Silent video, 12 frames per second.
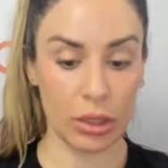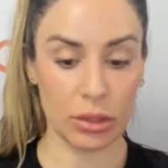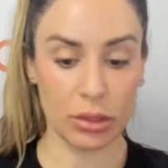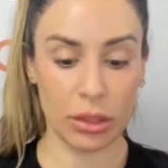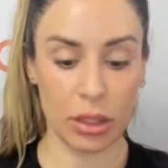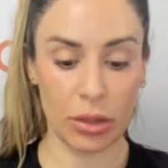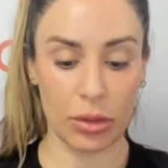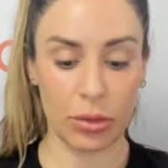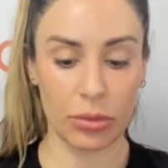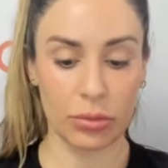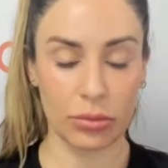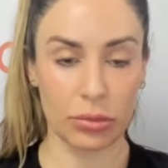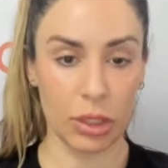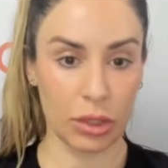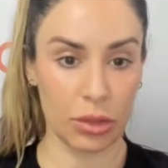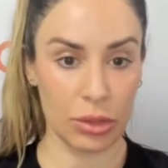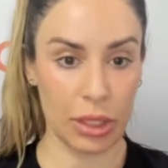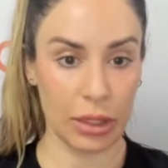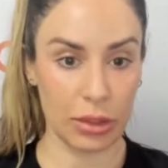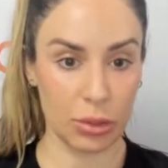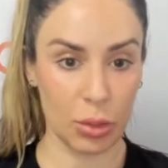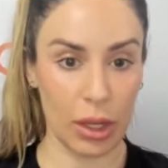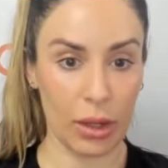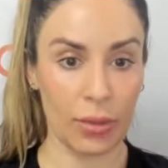So you can use that as
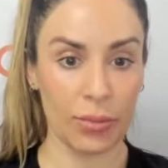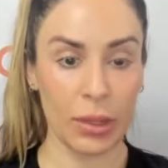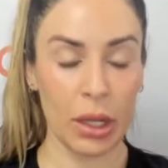well.